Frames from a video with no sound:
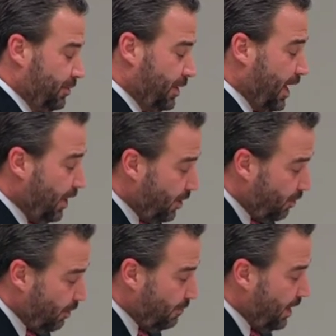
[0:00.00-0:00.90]

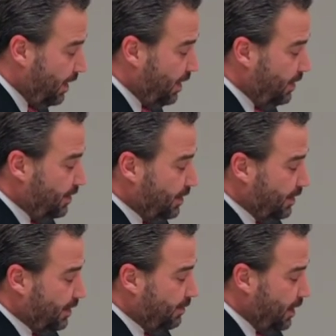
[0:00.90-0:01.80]
Together, we've made
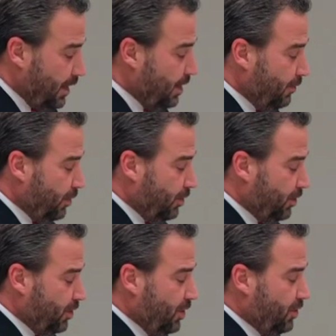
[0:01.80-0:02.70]
many
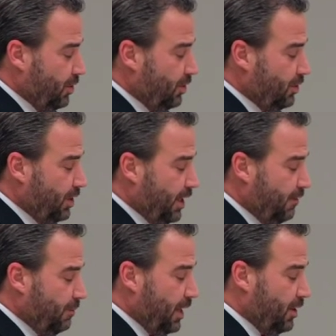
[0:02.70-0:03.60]
difficult decisions that
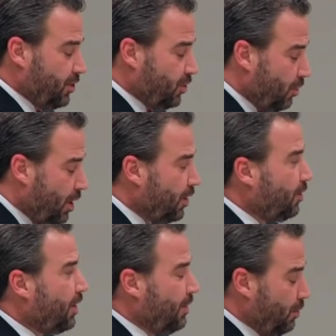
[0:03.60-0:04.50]
have made us
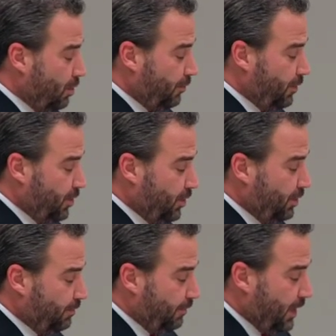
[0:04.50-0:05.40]
stronger and more efficient.